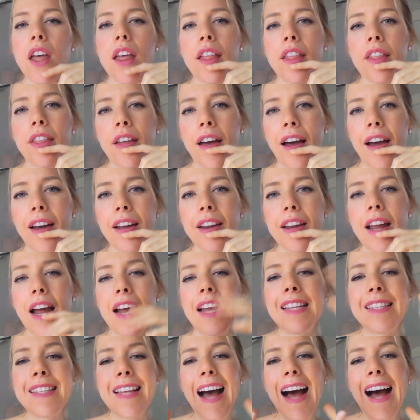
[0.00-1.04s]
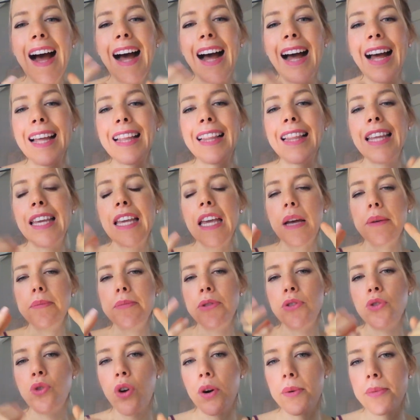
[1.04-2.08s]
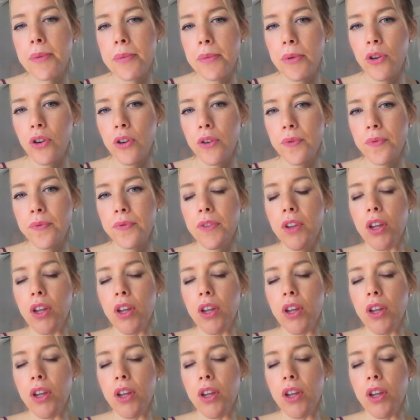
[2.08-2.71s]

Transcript: that is highly absorbable.